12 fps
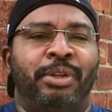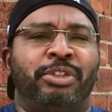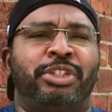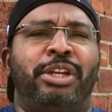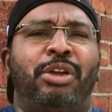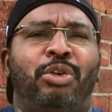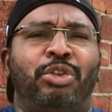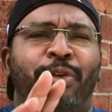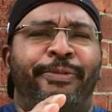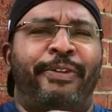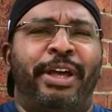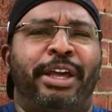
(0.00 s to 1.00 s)
said, "Oh, you're
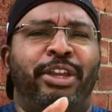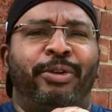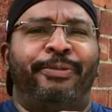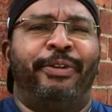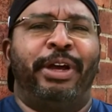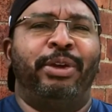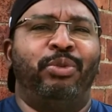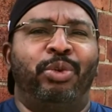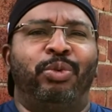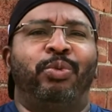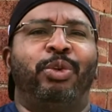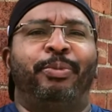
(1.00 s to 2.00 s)
fine.
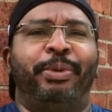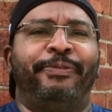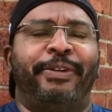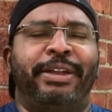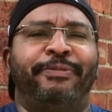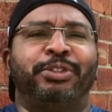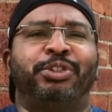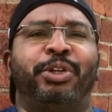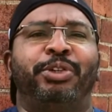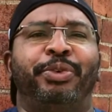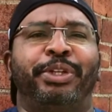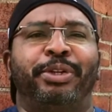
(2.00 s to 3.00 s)
You'll be fine for
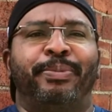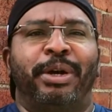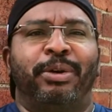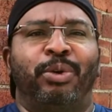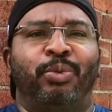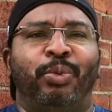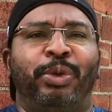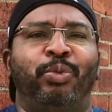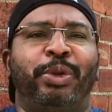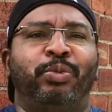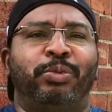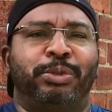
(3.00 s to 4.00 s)
surgery tomorrow. We'll
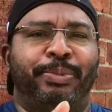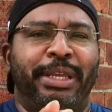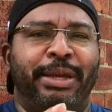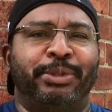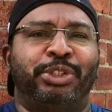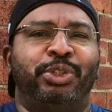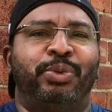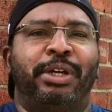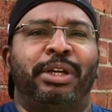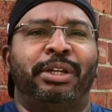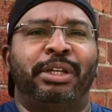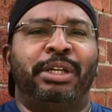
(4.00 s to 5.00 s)
be able
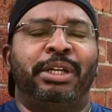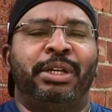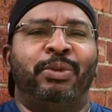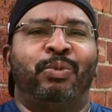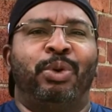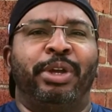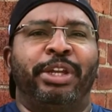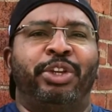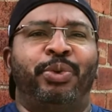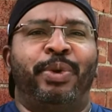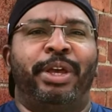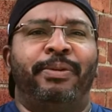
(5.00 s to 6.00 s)
to, we'll get
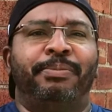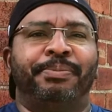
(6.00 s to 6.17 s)
you in."